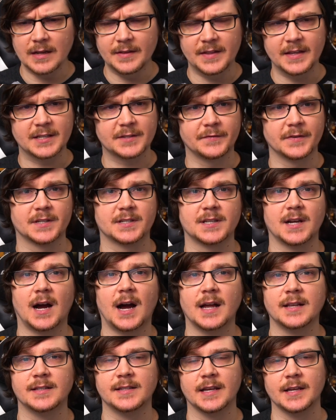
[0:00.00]
these
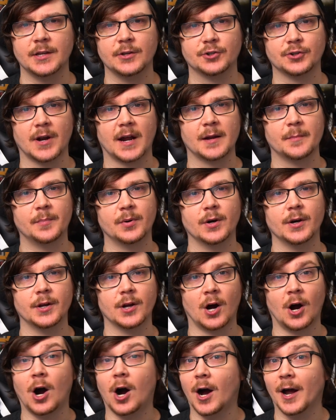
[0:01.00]
facades that you try to put
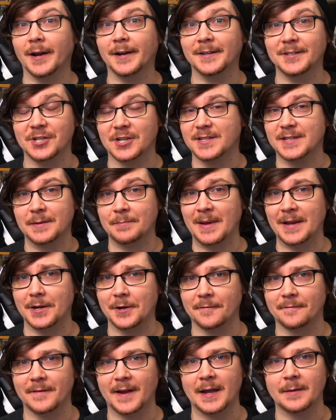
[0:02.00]
on just to make
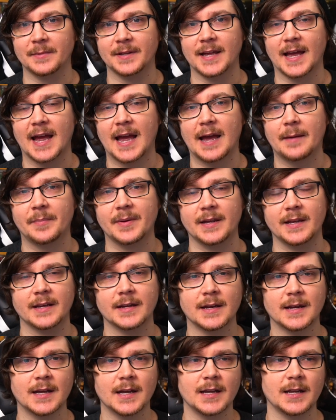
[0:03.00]
your family happy,
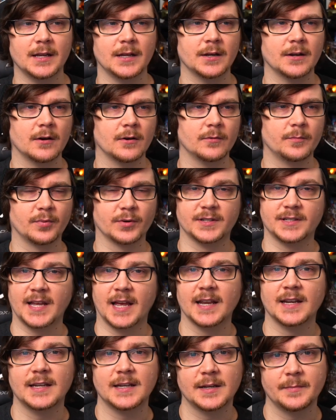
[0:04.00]
you know,
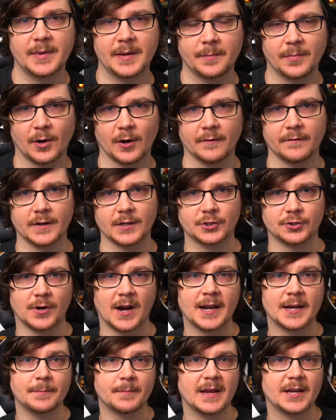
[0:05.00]
pretending to be perfect,
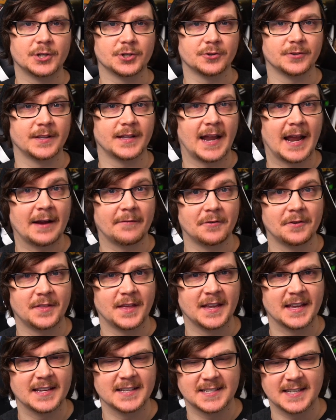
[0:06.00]
trying to make sure that
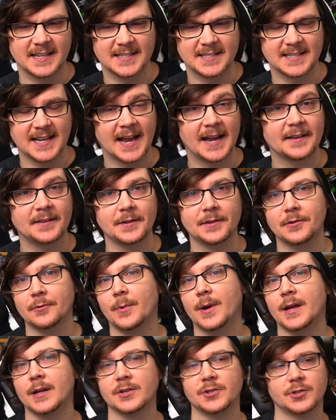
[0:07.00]
everything is exactly the
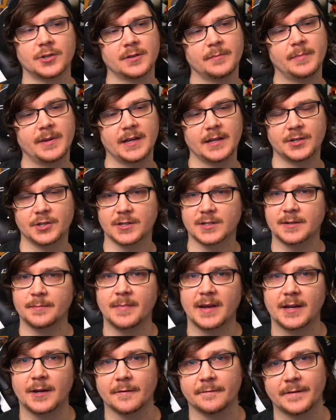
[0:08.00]
way it should be just to
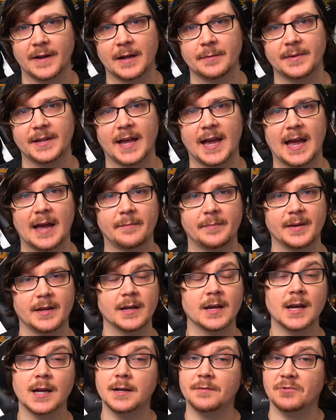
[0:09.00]
make your family happy,
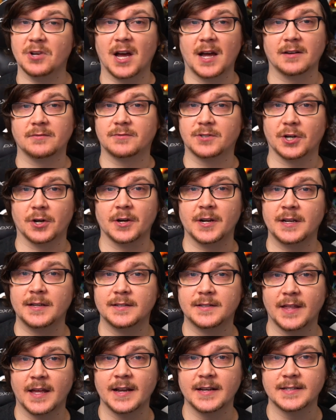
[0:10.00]
not turning
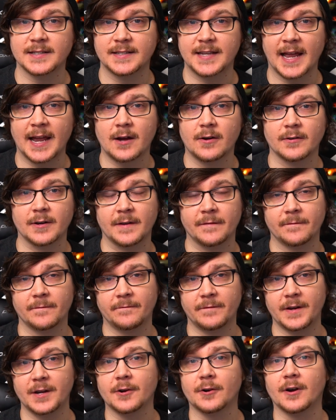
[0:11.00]
things down in
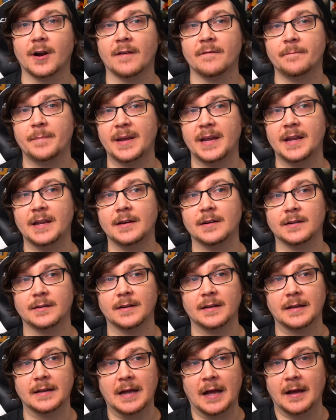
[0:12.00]
fear of being,
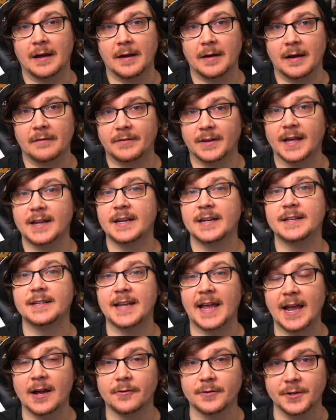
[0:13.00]
uh, of letting
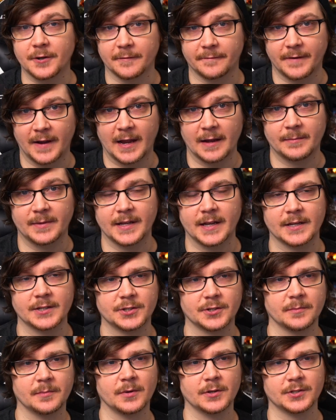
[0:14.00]
down your family as
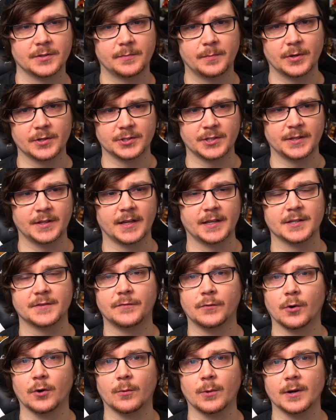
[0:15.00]
you're pushing things
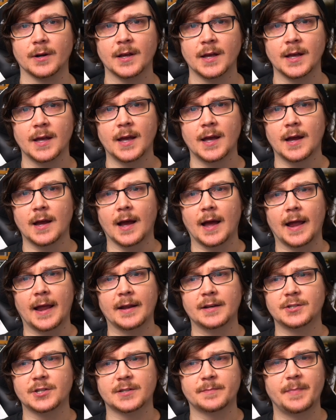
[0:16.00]
forward,
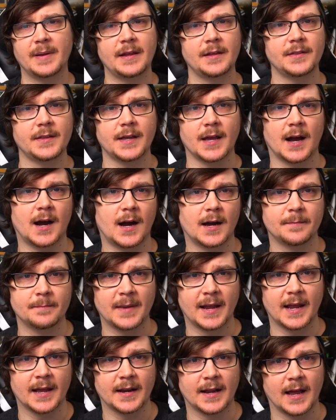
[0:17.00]
and just being the odd
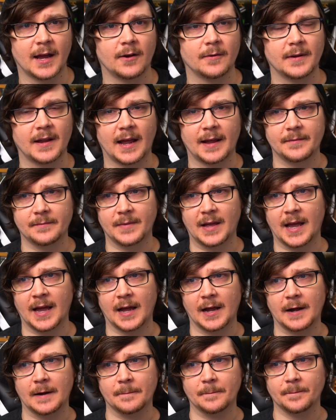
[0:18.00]
man out.
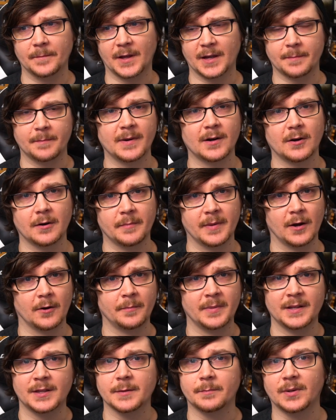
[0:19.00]
Um, like Mirabel,
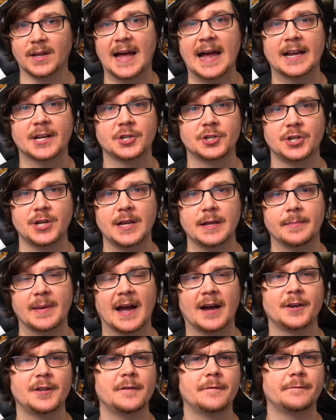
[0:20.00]
being the black sheep.
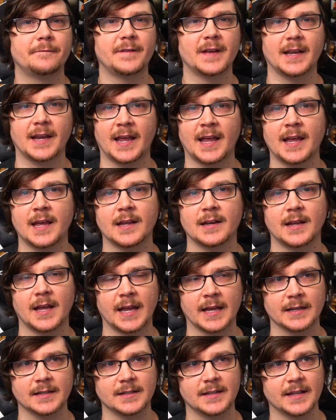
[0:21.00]
How do you fit in
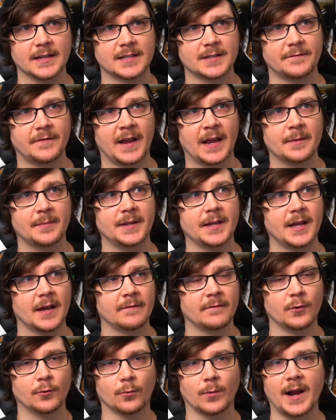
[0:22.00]
in this family
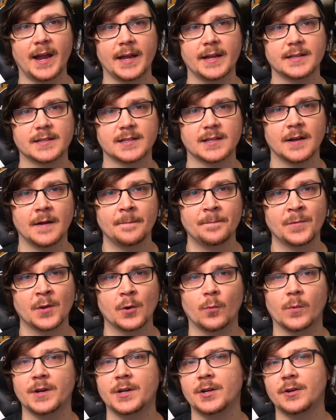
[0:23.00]
of greats
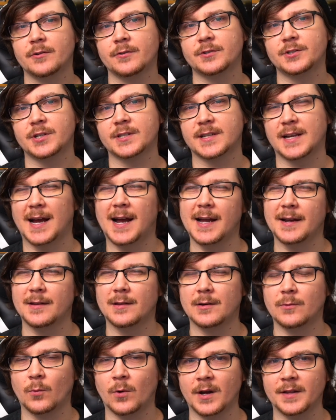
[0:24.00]
when you're just kind of
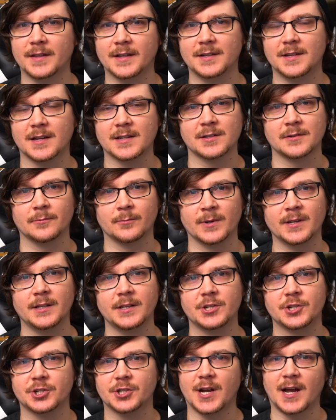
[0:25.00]
the one that doesn't really
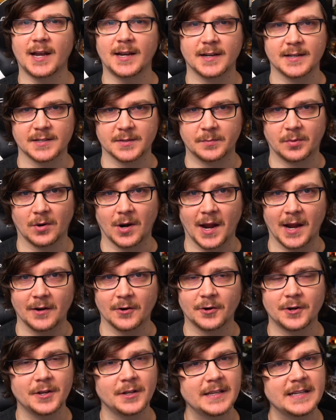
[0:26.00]
shine as bright,
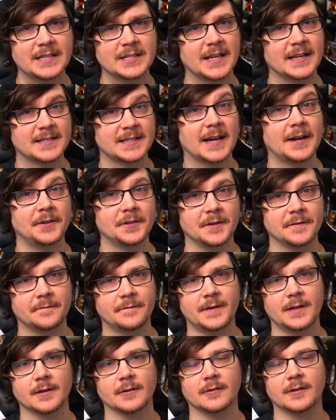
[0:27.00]
or at least that's how you
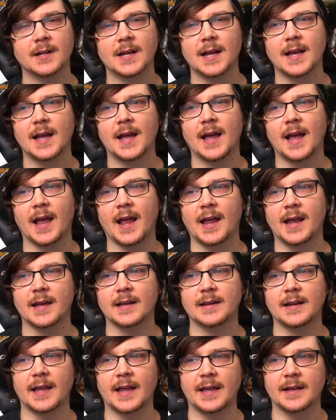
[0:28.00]
feel?
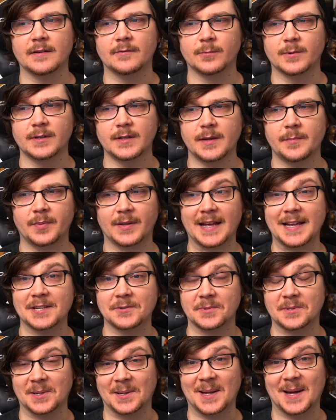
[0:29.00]
And it really plays
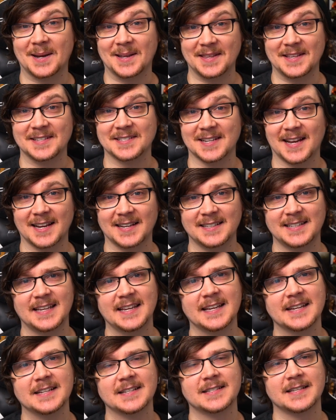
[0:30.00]
with a lot of these
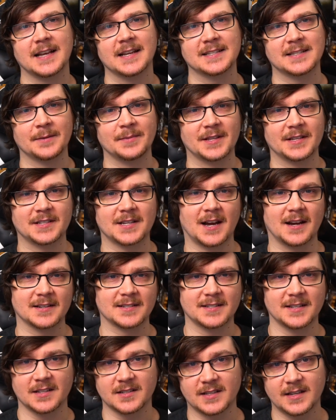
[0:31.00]
ideas, some of the
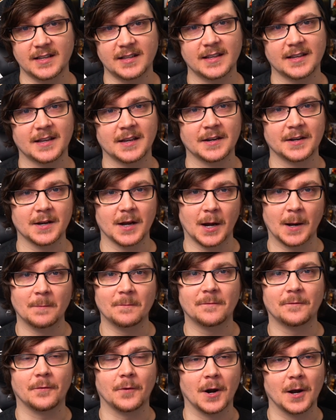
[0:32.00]
toxicity that can
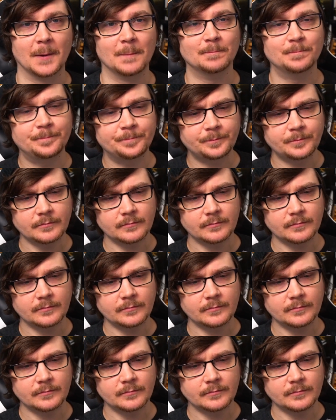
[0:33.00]
come from